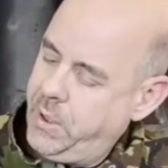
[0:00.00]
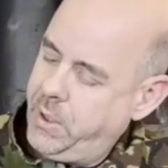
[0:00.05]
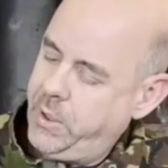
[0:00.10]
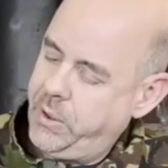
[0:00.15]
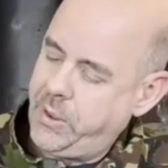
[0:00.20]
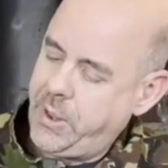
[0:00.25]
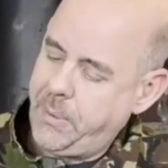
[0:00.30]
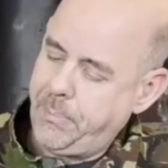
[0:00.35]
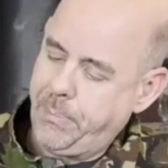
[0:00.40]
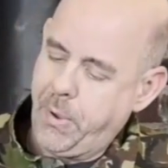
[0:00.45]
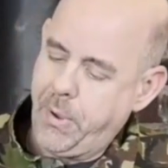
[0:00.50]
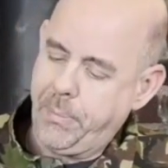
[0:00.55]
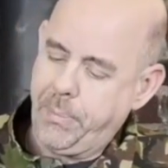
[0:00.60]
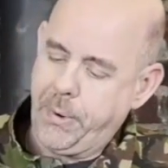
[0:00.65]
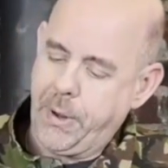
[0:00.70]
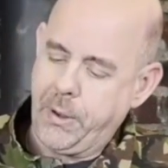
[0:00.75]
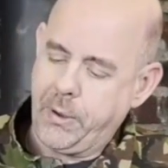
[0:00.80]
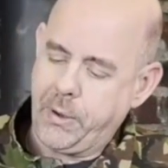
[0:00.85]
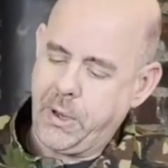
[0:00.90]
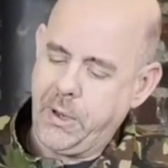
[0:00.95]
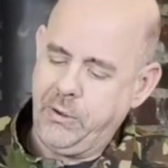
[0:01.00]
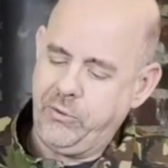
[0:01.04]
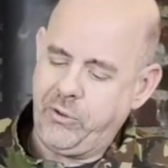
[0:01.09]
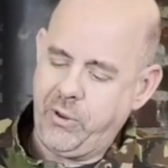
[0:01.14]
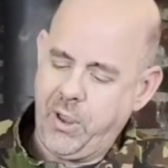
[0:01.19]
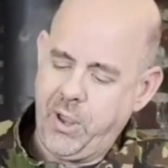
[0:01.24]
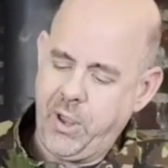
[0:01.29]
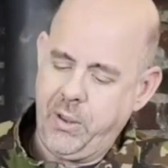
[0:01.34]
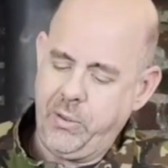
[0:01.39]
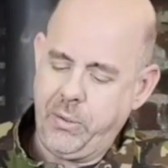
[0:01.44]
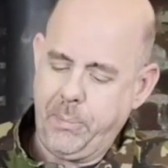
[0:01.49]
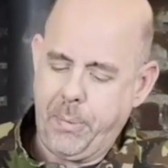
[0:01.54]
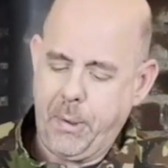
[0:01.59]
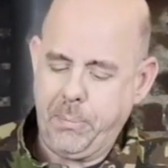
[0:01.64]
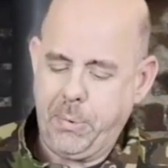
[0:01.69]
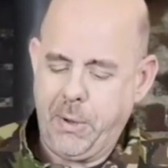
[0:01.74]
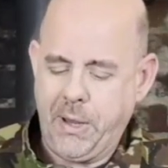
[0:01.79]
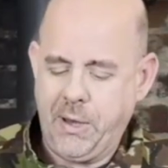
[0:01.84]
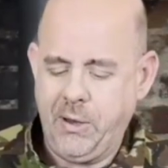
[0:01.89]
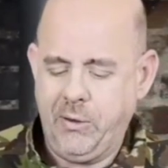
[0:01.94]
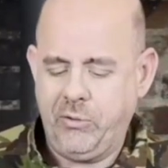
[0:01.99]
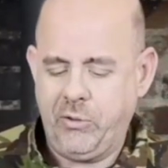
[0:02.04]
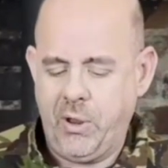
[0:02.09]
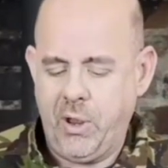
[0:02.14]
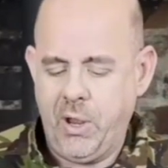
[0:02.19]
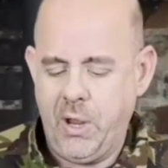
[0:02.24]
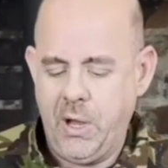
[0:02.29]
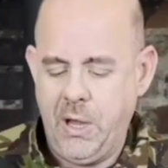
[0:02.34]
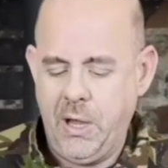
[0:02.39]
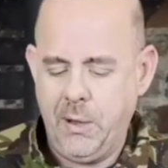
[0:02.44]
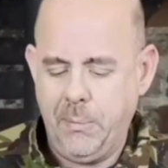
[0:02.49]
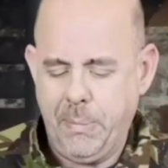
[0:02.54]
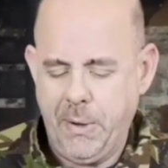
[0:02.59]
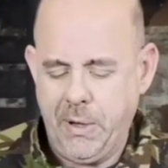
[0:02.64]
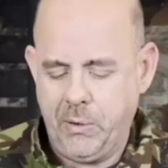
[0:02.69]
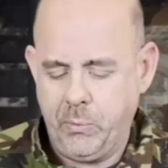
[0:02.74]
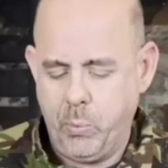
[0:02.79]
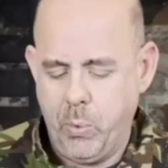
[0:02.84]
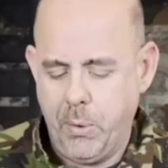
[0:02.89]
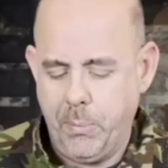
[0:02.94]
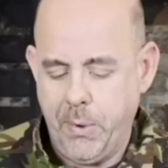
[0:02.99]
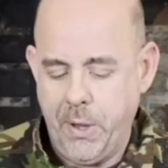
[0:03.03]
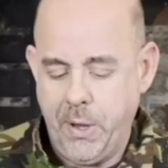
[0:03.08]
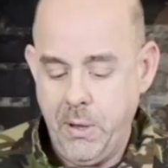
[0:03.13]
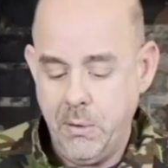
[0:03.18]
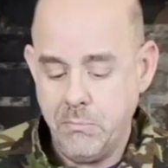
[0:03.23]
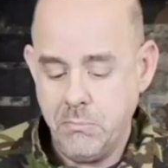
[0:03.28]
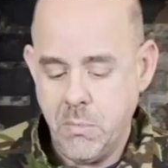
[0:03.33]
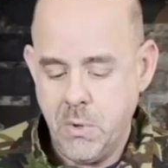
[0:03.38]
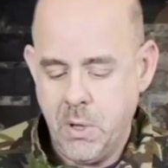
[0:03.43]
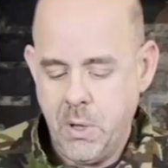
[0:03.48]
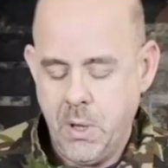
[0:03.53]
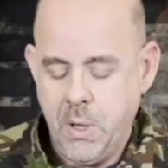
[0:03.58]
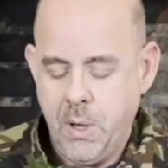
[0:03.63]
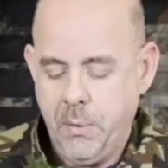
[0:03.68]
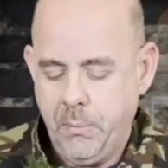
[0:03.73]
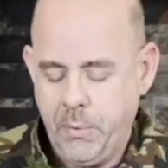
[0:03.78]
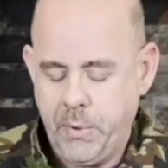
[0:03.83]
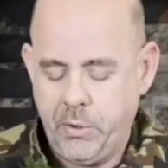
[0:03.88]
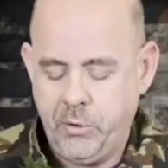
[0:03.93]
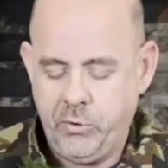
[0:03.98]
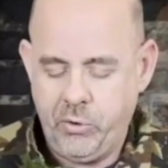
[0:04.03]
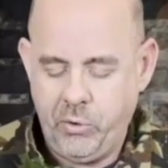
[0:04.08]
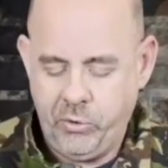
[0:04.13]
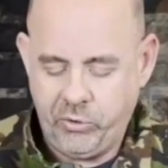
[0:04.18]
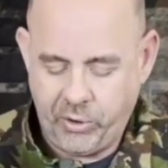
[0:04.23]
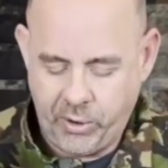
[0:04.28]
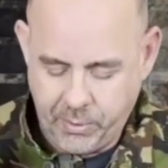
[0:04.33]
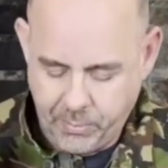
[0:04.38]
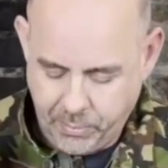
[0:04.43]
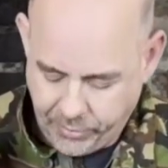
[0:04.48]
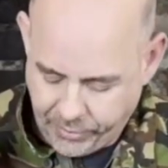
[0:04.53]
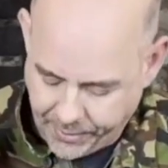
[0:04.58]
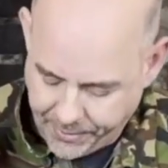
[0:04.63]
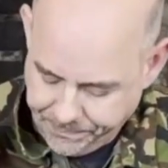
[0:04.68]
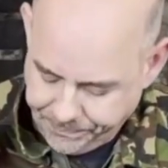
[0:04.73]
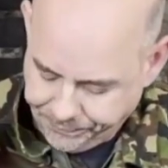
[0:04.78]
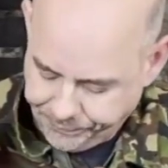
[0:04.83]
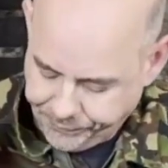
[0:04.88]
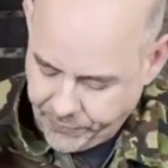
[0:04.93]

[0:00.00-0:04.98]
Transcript: And that butt plug is the butt plate is a little bit wobbly. We can do something with that.